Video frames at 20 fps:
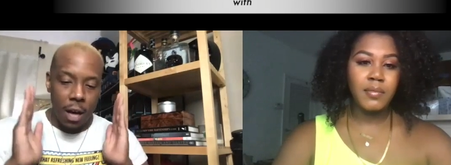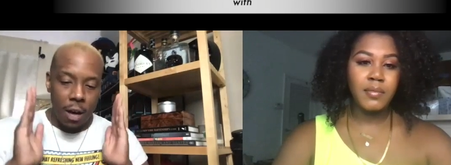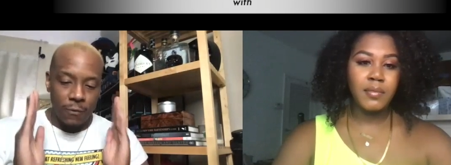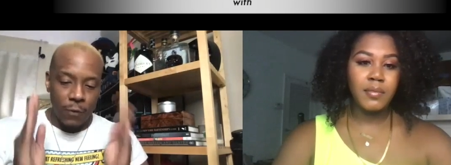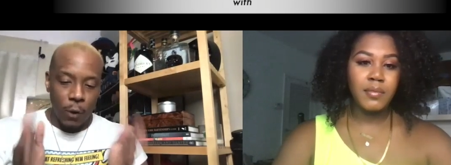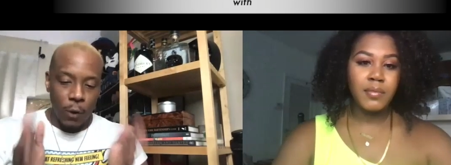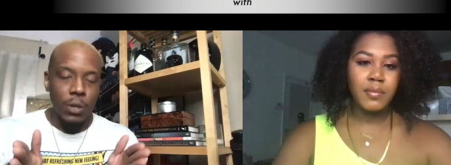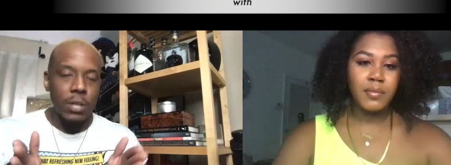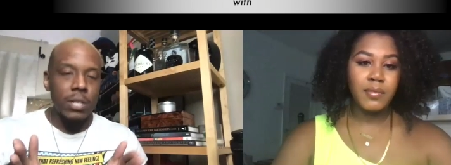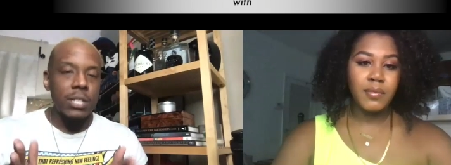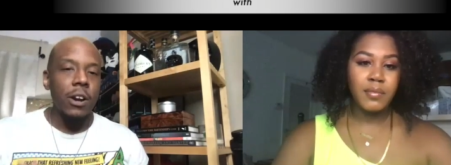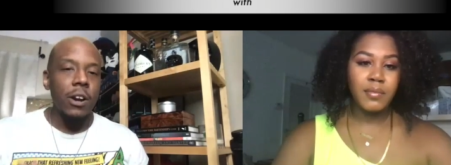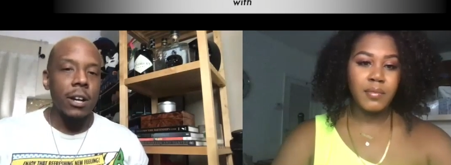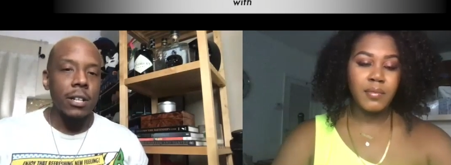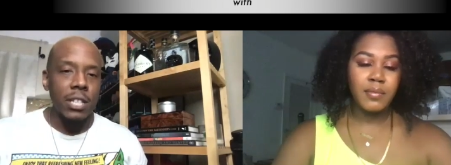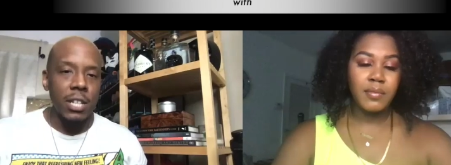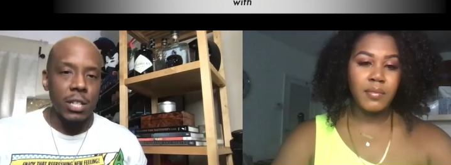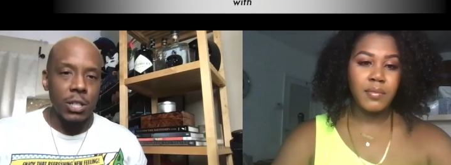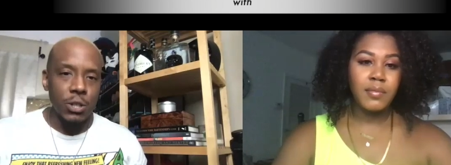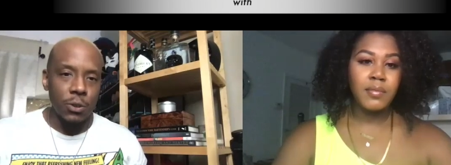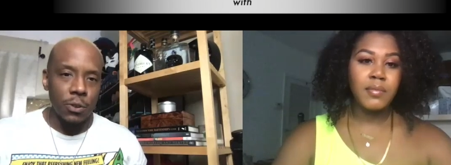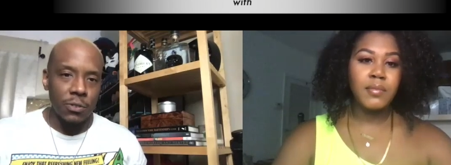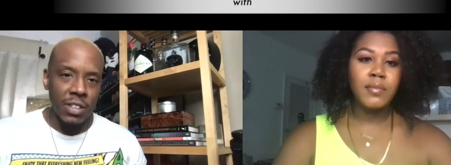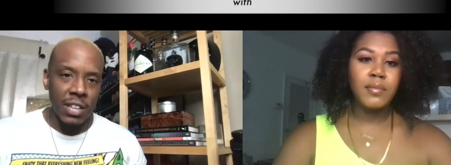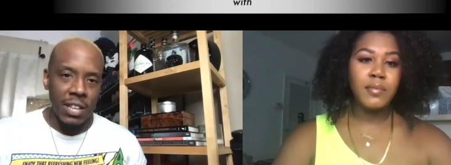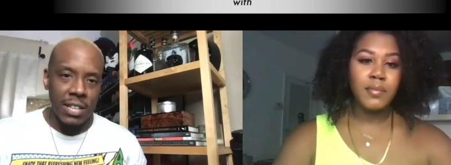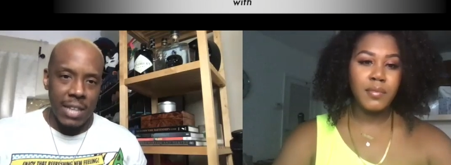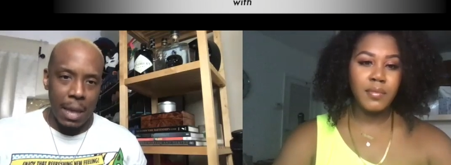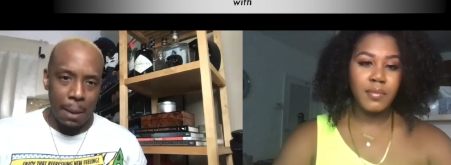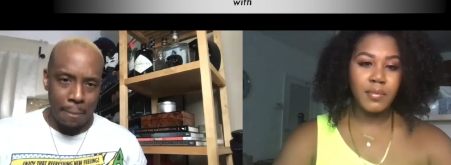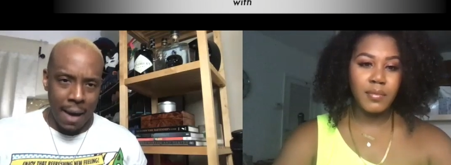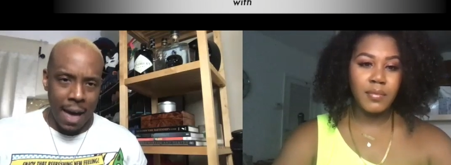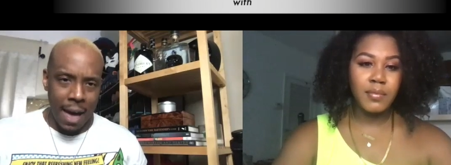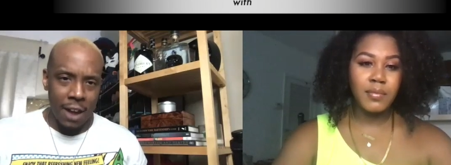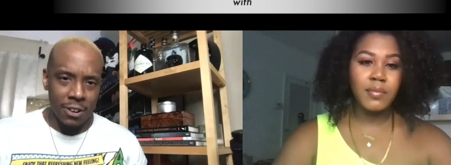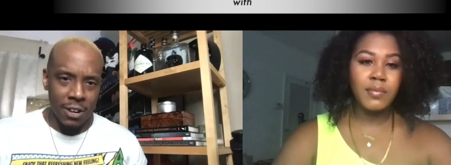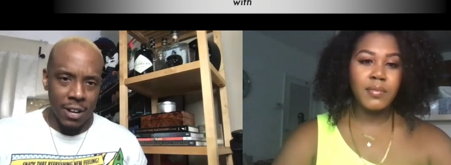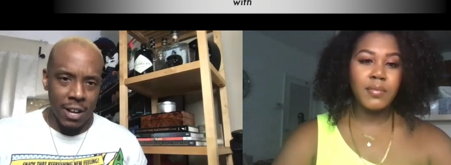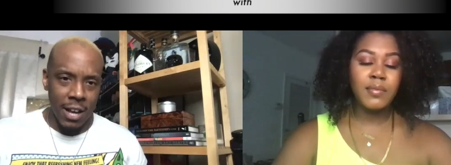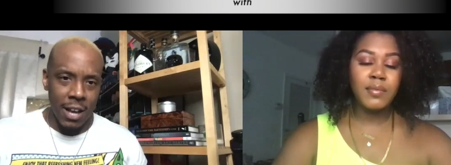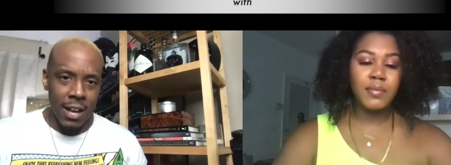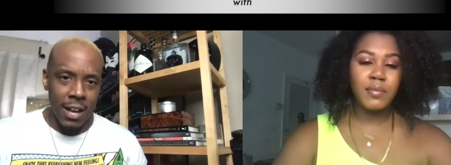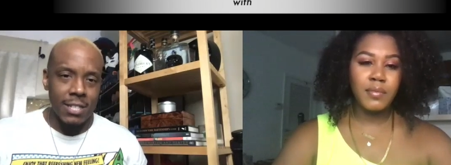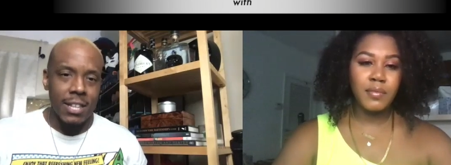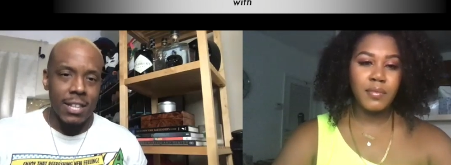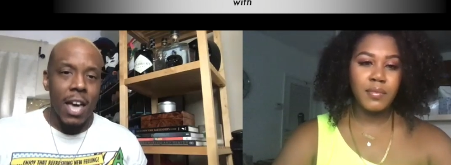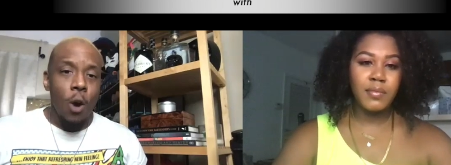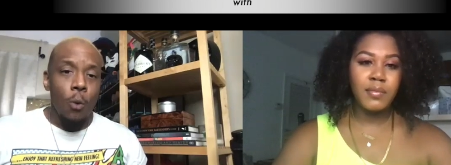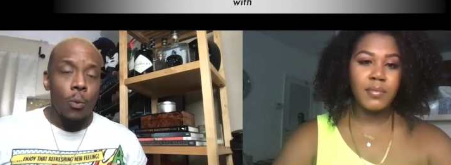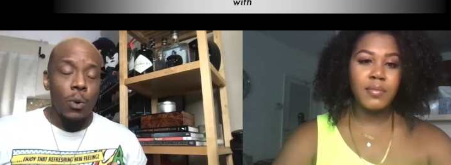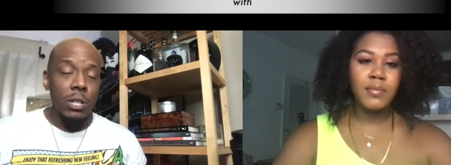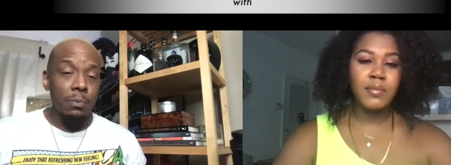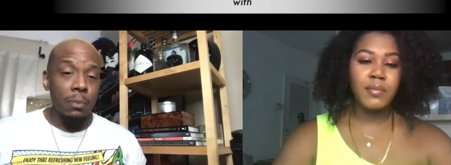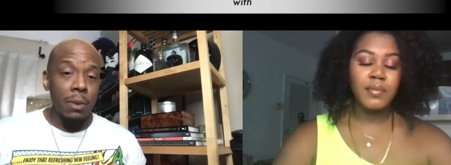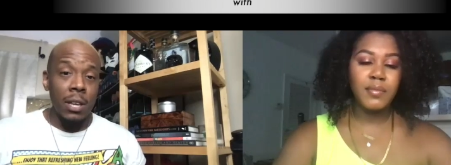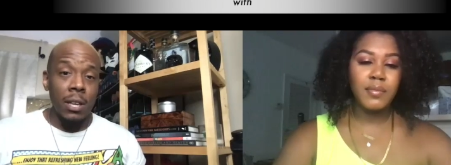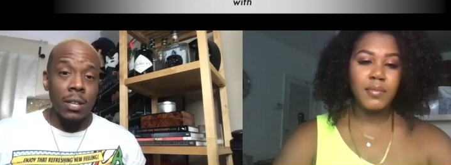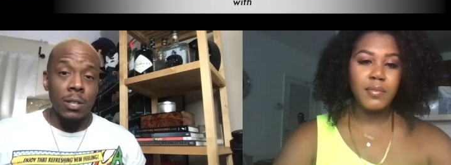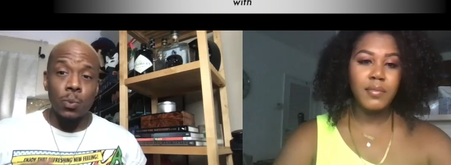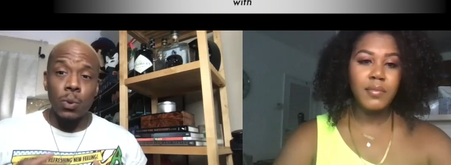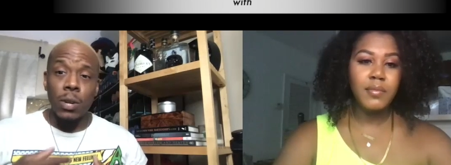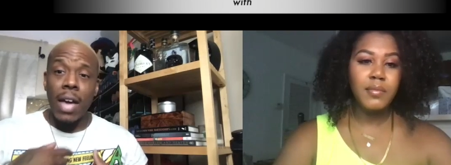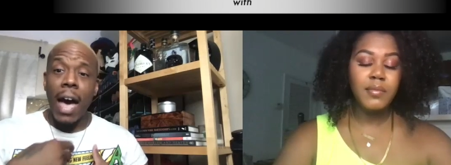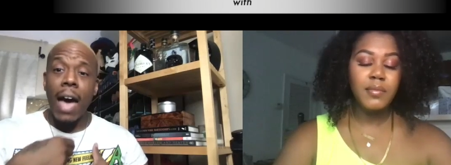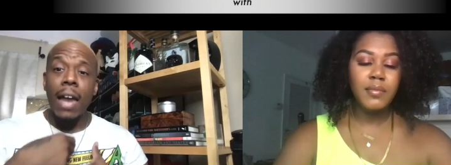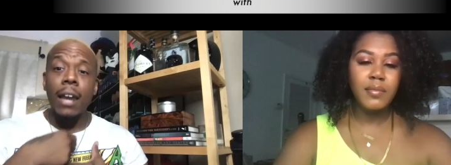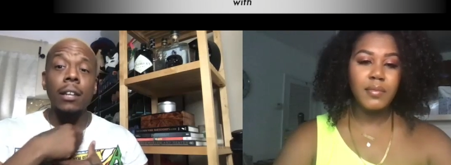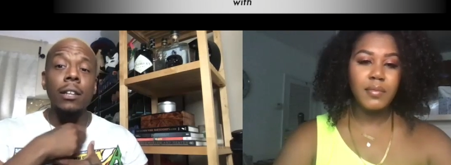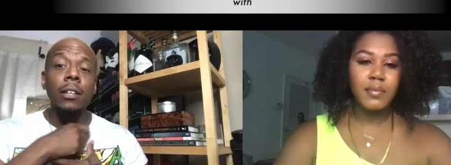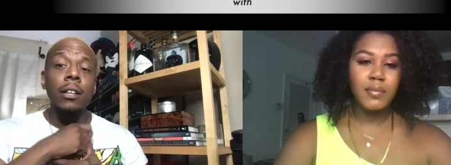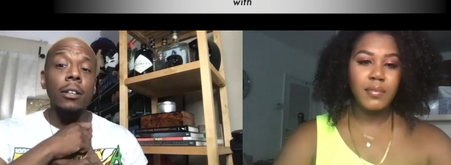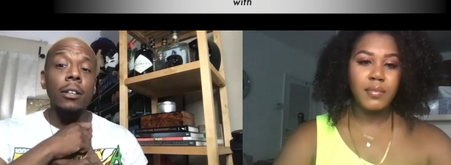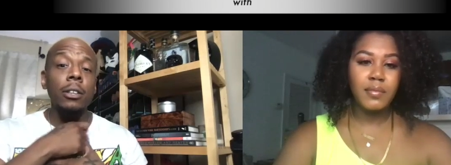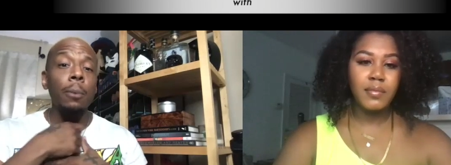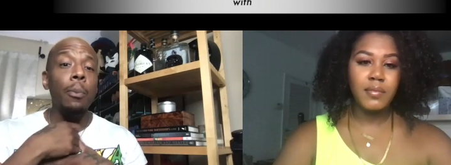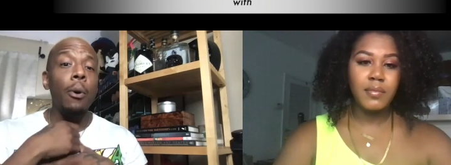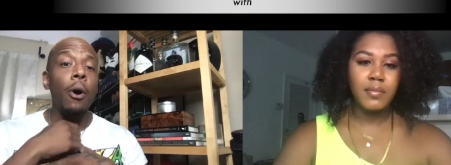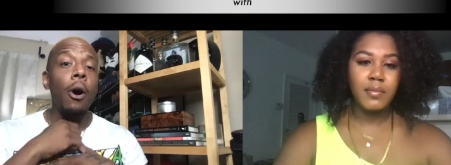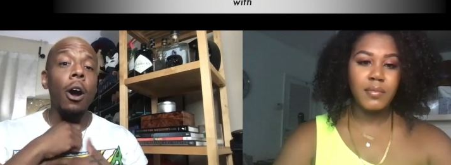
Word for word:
Speaker 1: focus our attention on things that matter to us which means we got to look the part